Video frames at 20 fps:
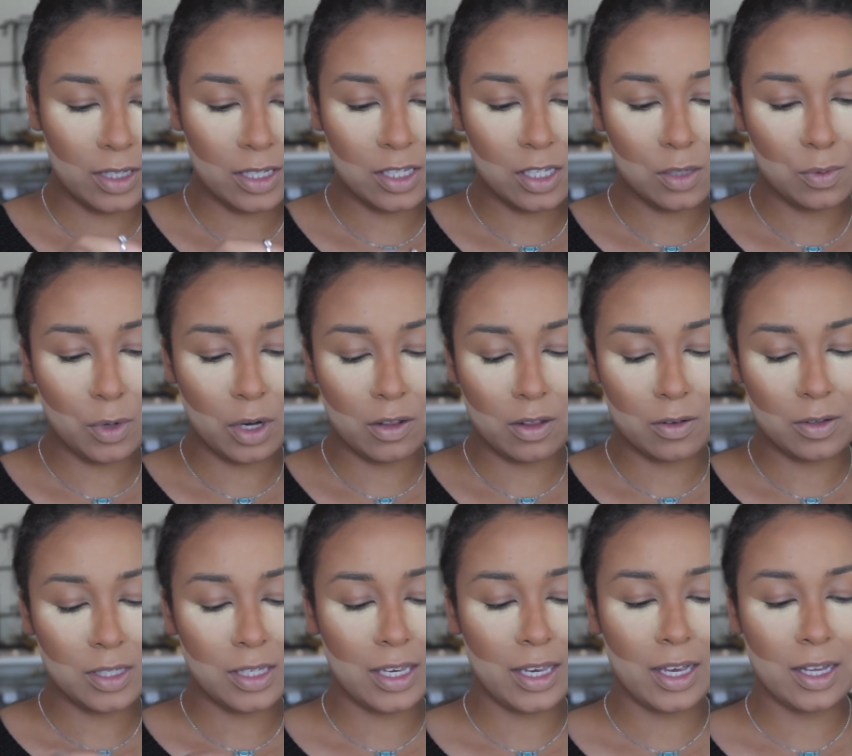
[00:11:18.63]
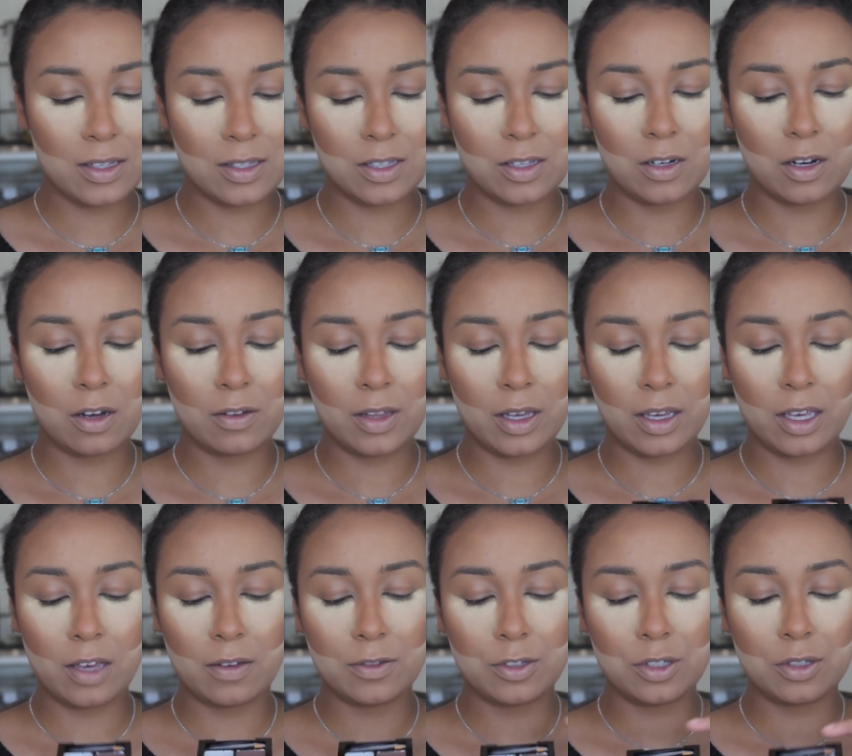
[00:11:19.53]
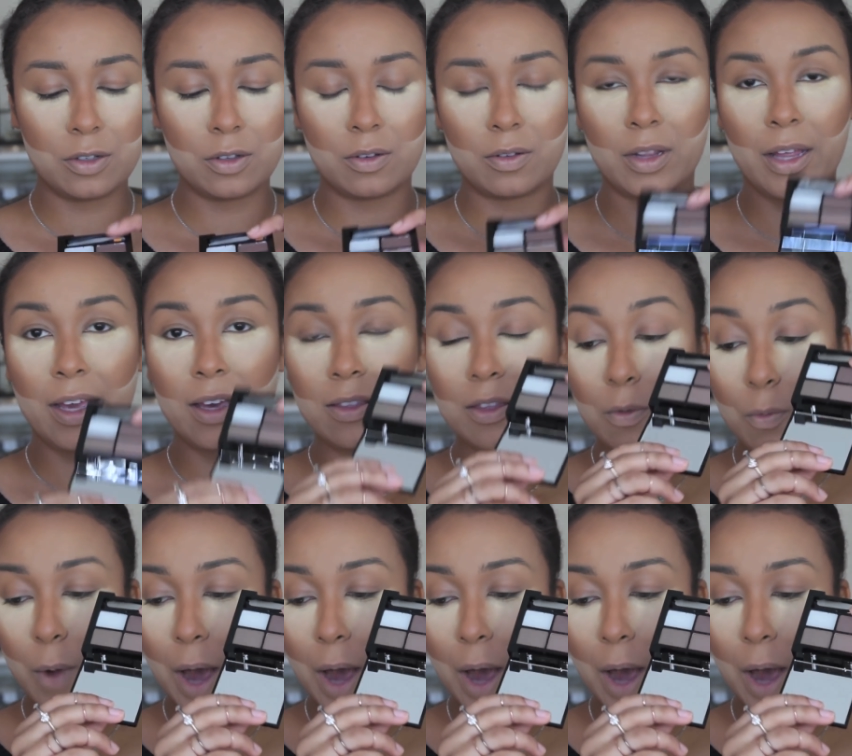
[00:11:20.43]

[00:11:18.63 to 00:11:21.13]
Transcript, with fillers: This is one of those kits, you know, that gives you like the